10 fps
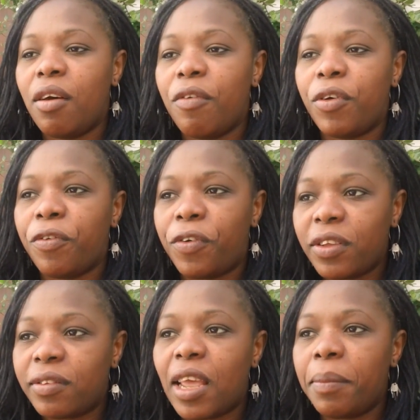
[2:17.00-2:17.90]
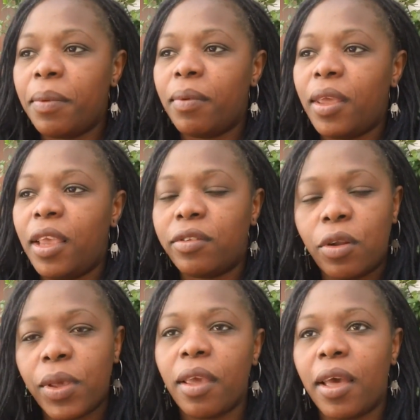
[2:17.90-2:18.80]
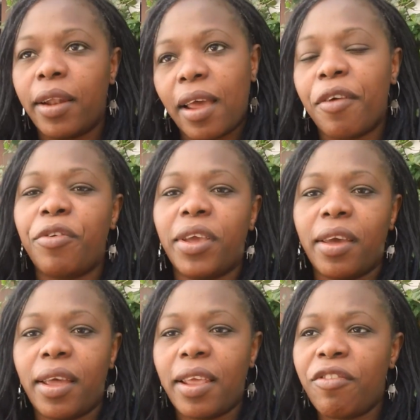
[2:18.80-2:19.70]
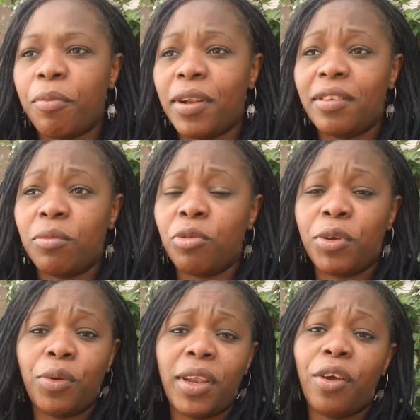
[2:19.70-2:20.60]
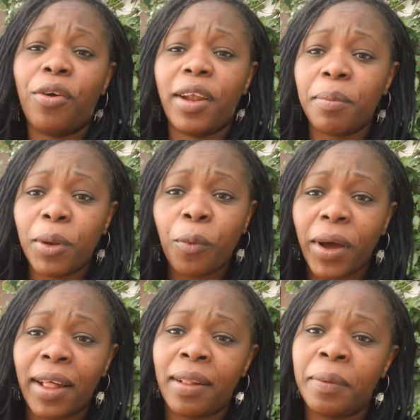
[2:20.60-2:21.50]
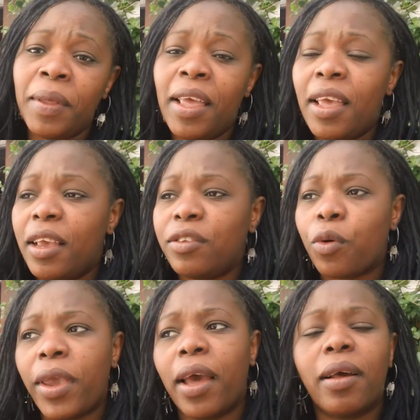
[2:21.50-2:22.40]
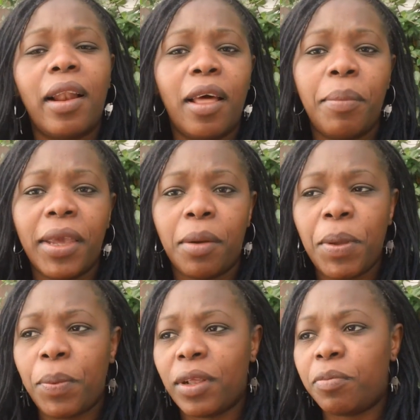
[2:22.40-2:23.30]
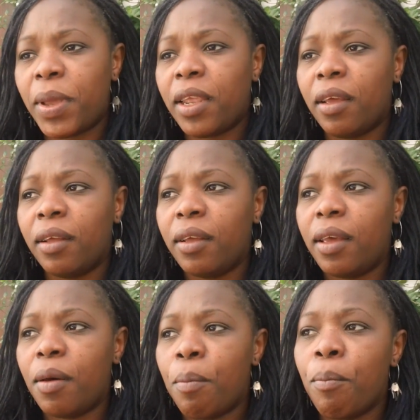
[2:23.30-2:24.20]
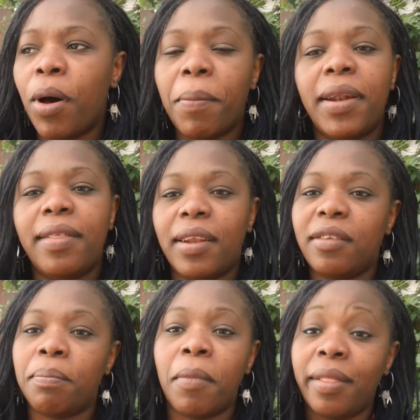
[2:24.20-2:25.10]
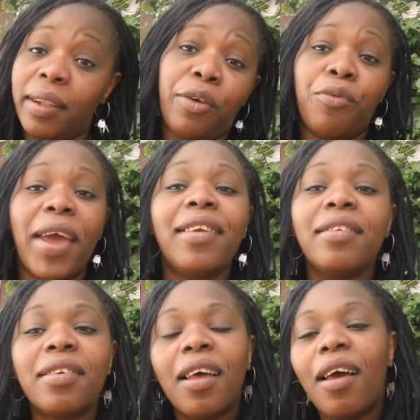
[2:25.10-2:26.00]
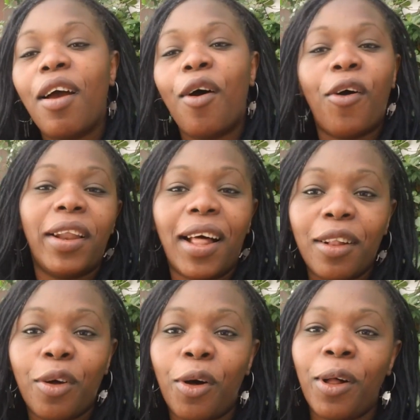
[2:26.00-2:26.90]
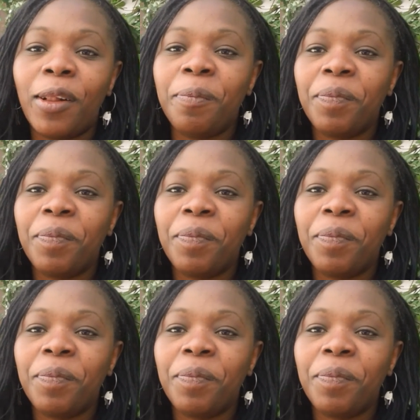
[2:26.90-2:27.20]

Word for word: for the first time, he's looking at Africa and everybody seems to be doing incredibly well. He's going out clubbing and people are spending more money than his monthly rent on alcohol.